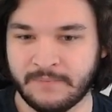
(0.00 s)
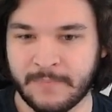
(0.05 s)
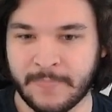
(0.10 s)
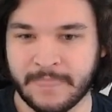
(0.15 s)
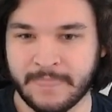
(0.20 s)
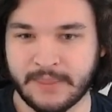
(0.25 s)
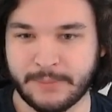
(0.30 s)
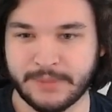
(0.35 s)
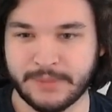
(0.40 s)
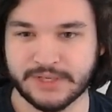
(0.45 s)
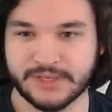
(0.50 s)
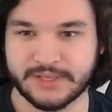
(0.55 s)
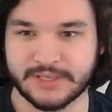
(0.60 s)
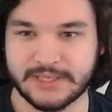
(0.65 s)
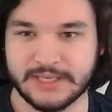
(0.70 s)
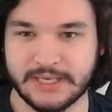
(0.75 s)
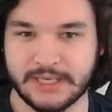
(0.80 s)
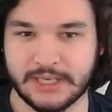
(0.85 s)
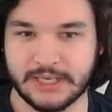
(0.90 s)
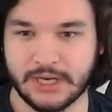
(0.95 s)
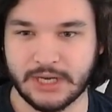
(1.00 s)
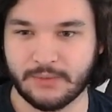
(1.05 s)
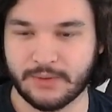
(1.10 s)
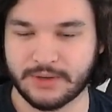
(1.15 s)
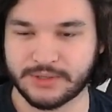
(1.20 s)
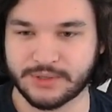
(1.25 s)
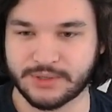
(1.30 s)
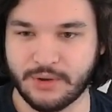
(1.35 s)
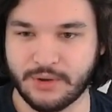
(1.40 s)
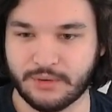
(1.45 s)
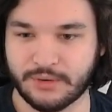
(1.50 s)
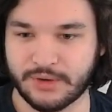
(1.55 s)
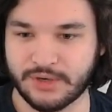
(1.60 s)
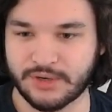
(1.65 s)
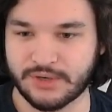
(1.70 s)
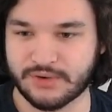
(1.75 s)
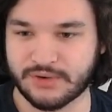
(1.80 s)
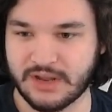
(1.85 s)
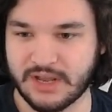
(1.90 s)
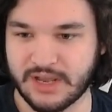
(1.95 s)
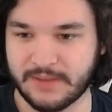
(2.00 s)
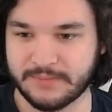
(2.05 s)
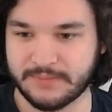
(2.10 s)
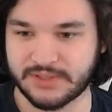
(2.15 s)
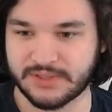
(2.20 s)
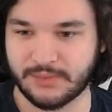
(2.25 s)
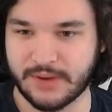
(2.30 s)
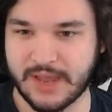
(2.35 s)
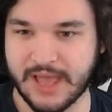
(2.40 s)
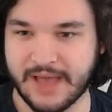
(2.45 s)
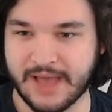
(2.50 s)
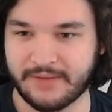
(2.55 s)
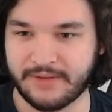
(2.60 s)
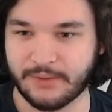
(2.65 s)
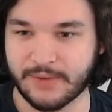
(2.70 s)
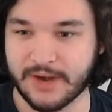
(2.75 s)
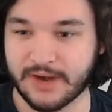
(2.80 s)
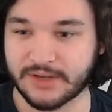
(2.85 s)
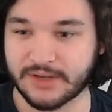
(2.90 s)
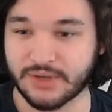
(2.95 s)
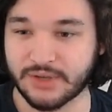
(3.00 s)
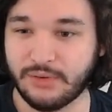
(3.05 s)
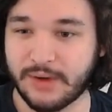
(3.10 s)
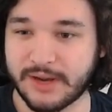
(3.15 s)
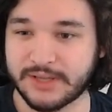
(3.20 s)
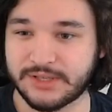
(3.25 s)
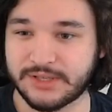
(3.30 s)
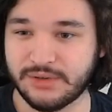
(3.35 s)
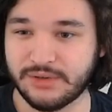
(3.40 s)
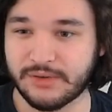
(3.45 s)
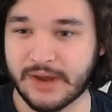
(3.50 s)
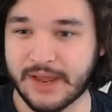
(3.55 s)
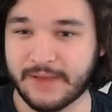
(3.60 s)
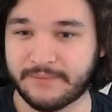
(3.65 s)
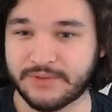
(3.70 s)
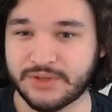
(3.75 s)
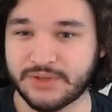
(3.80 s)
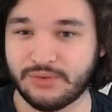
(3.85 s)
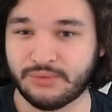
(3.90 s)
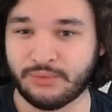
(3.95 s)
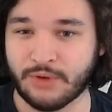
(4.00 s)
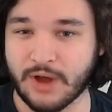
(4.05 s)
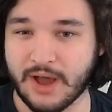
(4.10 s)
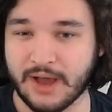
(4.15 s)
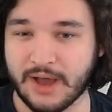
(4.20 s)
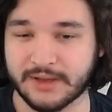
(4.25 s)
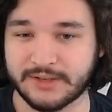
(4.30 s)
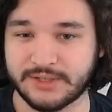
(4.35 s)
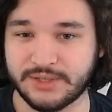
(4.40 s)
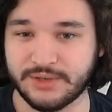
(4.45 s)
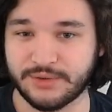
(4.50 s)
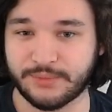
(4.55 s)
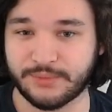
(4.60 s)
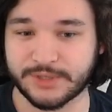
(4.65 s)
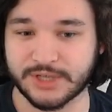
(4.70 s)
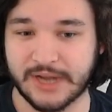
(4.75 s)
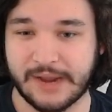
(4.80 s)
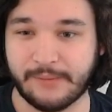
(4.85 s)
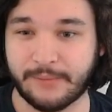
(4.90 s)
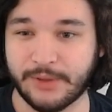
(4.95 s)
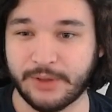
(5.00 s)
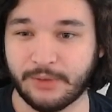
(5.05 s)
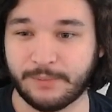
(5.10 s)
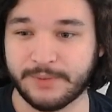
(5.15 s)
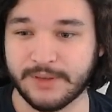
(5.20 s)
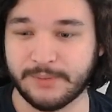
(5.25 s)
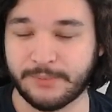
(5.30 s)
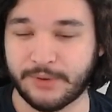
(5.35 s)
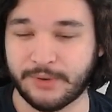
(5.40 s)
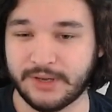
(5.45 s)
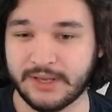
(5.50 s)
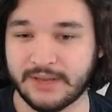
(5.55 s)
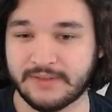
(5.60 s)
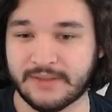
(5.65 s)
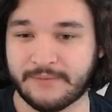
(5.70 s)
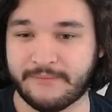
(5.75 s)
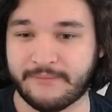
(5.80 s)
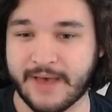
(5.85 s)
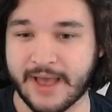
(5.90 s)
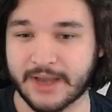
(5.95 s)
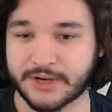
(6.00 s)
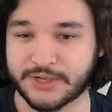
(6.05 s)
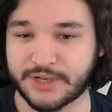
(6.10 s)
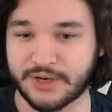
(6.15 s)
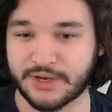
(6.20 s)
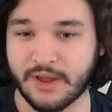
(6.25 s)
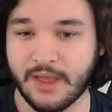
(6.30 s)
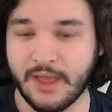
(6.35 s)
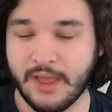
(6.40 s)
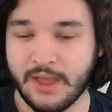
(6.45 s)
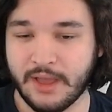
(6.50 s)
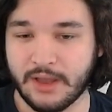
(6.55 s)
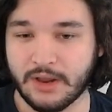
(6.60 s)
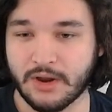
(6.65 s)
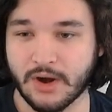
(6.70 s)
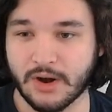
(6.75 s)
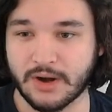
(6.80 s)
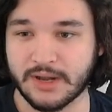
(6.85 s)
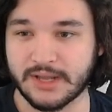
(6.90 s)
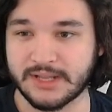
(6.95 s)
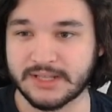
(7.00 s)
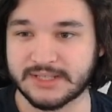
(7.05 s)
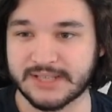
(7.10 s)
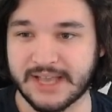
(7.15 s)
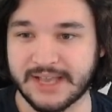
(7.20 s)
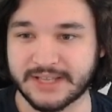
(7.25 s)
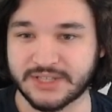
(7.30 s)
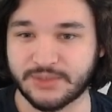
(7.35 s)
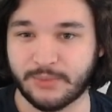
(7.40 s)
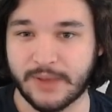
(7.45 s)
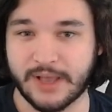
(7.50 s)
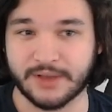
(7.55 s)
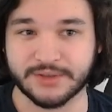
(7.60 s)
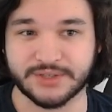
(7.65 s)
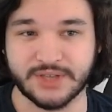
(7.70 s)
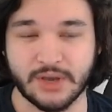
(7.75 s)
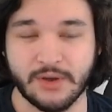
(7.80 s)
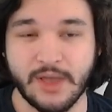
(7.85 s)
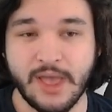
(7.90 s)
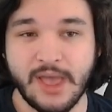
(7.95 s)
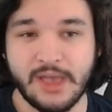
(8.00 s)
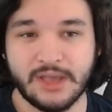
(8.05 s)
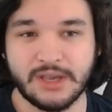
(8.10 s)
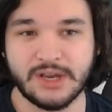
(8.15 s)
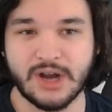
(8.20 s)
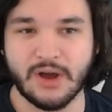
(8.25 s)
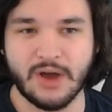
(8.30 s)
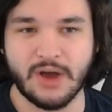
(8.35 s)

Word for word: Let me just see here. Where's Ogryn Tribes? Do I have any rares? Oh, I do. I have two Rock Tooth, which I will be putting in the faction Guardians as well. So, you know, a